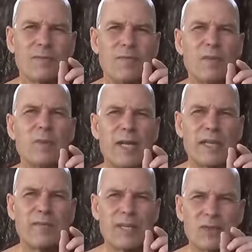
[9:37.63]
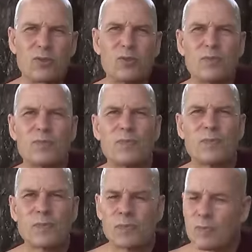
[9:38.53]
Vimannavattu.
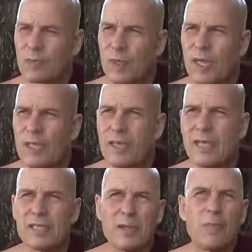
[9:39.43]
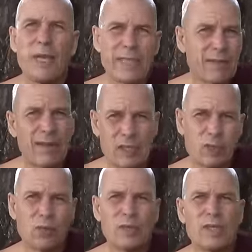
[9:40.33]
Then there's Petavatthu.